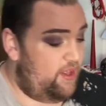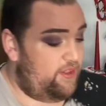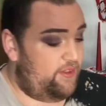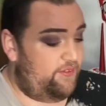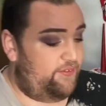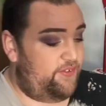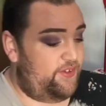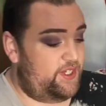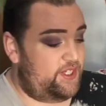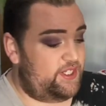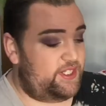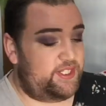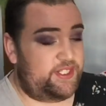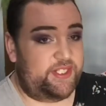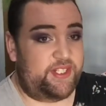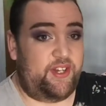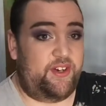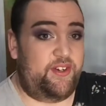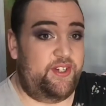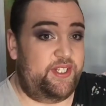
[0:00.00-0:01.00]
the
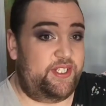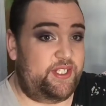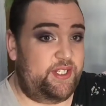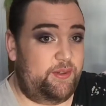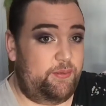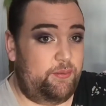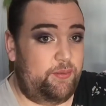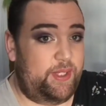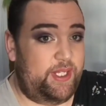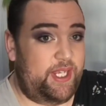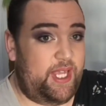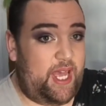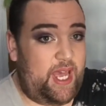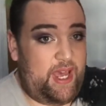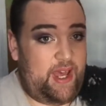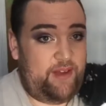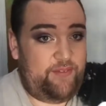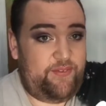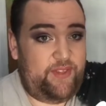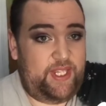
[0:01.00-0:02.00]
first item we
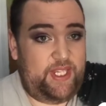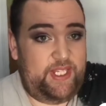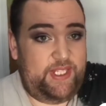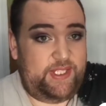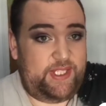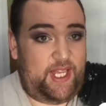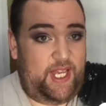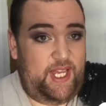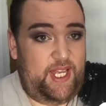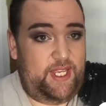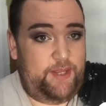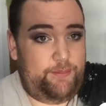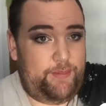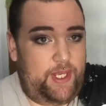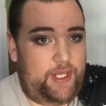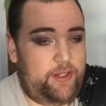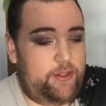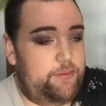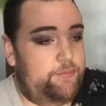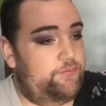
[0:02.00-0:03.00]
have is a
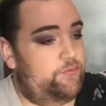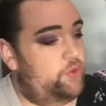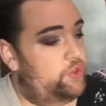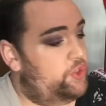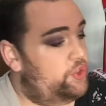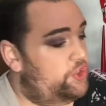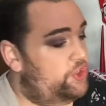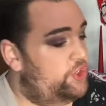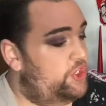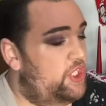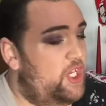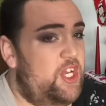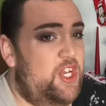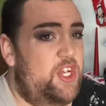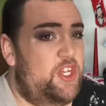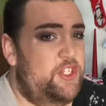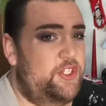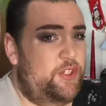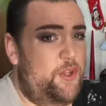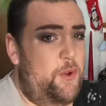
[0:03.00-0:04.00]
makeup brush.
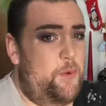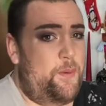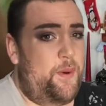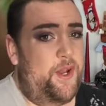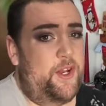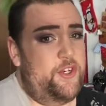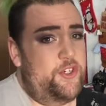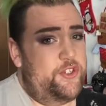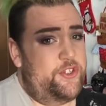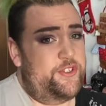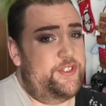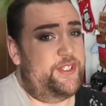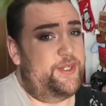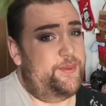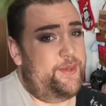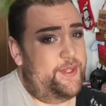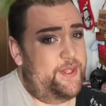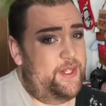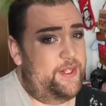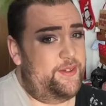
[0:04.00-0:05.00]
Do apologise
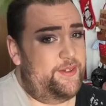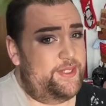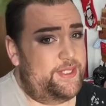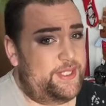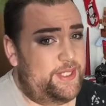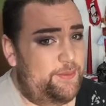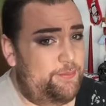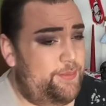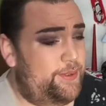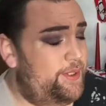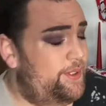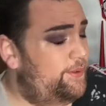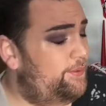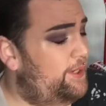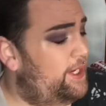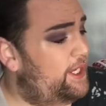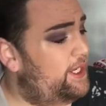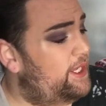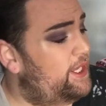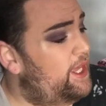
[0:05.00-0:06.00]
about the lighting, by the
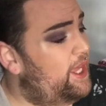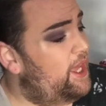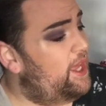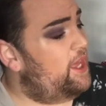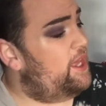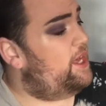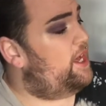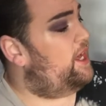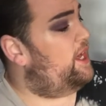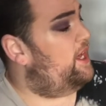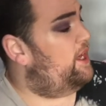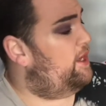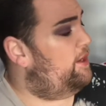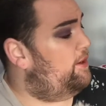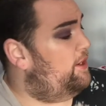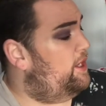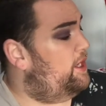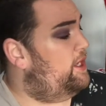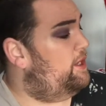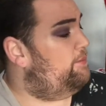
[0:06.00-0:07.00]
way.
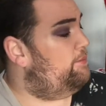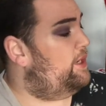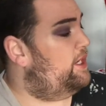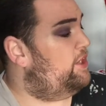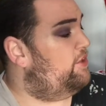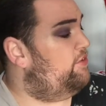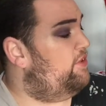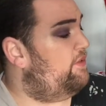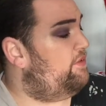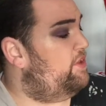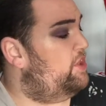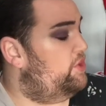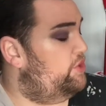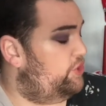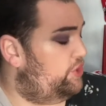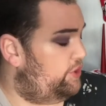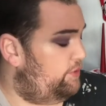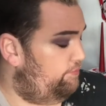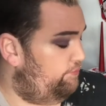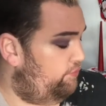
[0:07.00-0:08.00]
Uh, Makeup
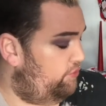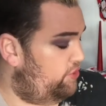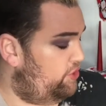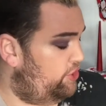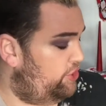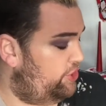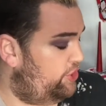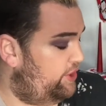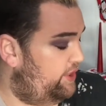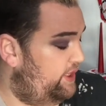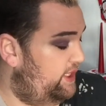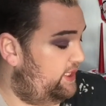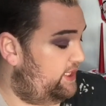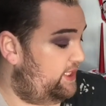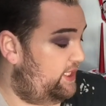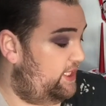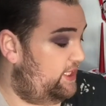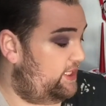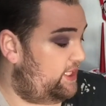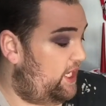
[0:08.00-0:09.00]
Revolution brush. This
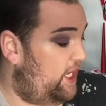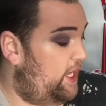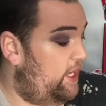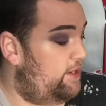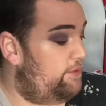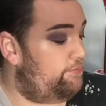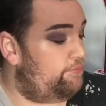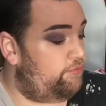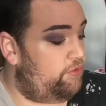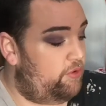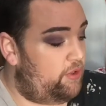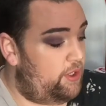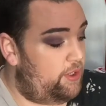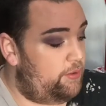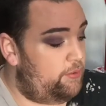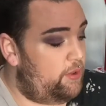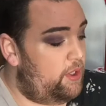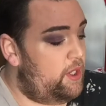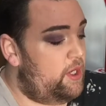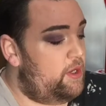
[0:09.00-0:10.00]
is a
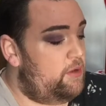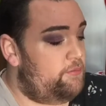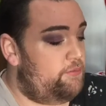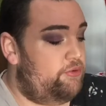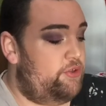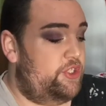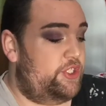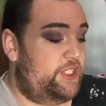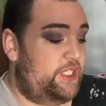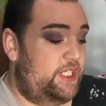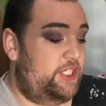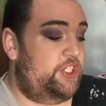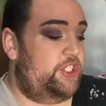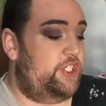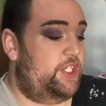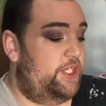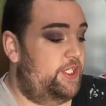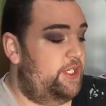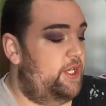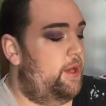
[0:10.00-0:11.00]
Pro
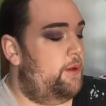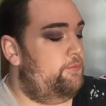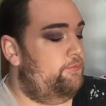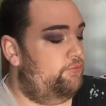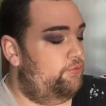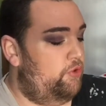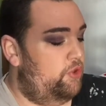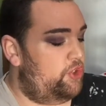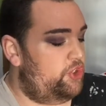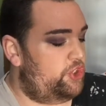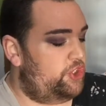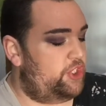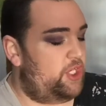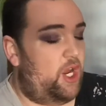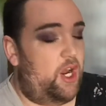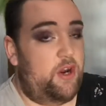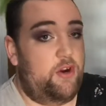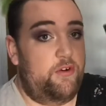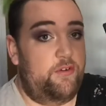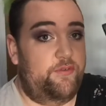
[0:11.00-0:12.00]
Precision brush
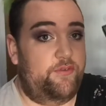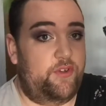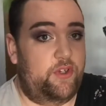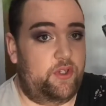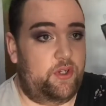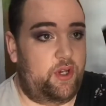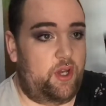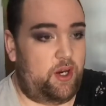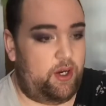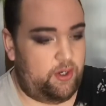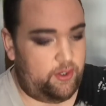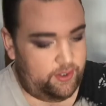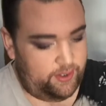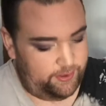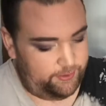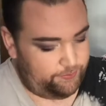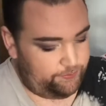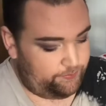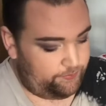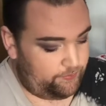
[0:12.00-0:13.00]
oval
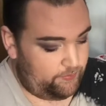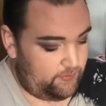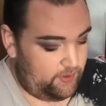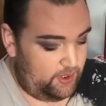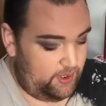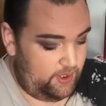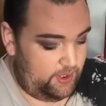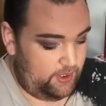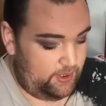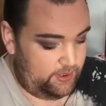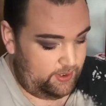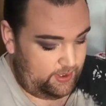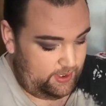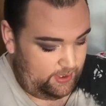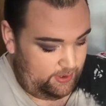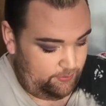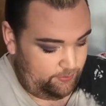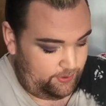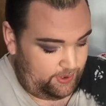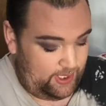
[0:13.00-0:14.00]
eye.
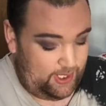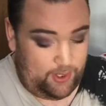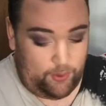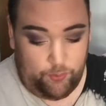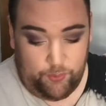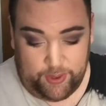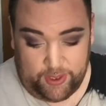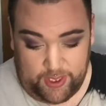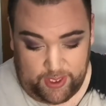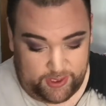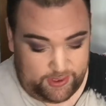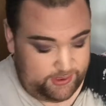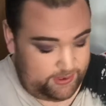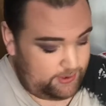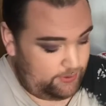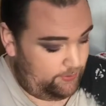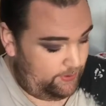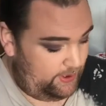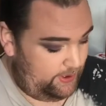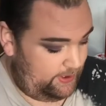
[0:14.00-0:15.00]
Now, can we get
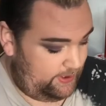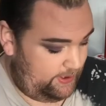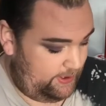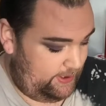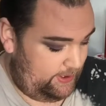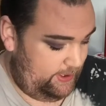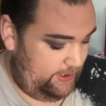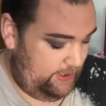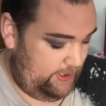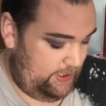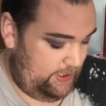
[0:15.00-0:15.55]
into it?